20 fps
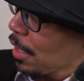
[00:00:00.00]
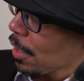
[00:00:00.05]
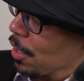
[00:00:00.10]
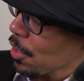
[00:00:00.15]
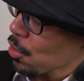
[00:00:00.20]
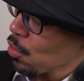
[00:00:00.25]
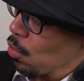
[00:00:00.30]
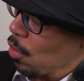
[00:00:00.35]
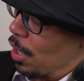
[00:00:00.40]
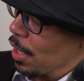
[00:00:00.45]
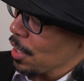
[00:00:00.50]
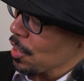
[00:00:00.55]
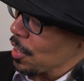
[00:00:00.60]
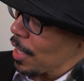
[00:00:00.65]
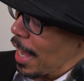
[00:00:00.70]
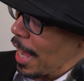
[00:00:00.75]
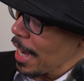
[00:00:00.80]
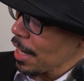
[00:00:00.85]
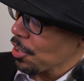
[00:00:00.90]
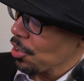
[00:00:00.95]
This one
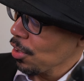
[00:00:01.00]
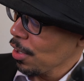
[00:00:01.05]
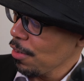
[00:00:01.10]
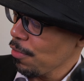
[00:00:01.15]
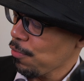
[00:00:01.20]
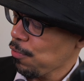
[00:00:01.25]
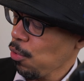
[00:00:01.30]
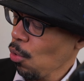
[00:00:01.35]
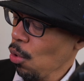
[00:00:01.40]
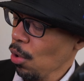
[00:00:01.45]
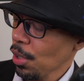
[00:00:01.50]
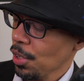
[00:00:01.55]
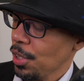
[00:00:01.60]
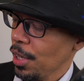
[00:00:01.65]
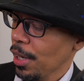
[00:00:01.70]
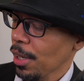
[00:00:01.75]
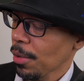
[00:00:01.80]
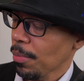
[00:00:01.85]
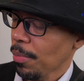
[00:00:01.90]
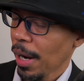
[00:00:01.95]
is actually 4
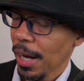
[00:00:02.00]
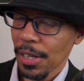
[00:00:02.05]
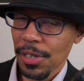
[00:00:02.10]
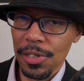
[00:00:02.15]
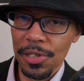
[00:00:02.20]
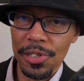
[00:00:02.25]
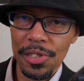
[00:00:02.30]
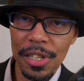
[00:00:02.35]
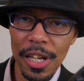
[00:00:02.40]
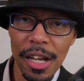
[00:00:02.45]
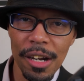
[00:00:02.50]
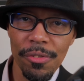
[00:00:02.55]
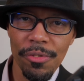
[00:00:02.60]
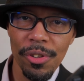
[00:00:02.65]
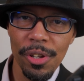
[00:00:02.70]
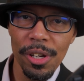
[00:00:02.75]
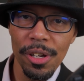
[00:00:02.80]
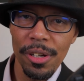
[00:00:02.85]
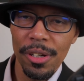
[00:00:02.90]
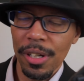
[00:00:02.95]
terabytes inside of
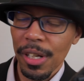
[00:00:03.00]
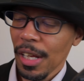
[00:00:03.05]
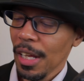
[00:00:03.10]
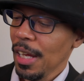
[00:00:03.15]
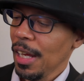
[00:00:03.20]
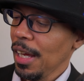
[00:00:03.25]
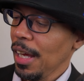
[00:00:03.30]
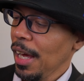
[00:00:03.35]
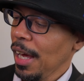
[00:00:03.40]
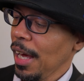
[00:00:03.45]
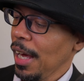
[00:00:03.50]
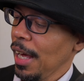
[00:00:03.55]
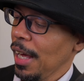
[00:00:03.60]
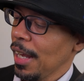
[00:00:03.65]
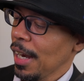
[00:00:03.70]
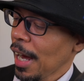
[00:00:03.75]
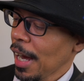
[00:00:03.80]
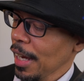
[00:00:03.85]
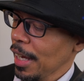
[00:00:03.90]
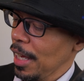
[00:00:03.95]
here,
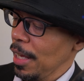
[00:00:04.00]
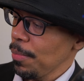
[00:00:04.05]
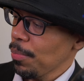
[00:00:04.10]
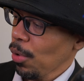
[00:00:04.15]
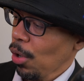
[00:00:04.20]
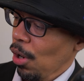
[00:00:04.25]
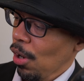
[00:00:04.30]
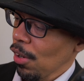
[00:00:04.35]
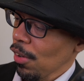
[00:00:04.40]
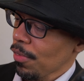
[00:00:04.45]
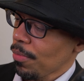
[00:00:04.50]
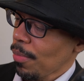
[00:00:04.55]
and I keep all of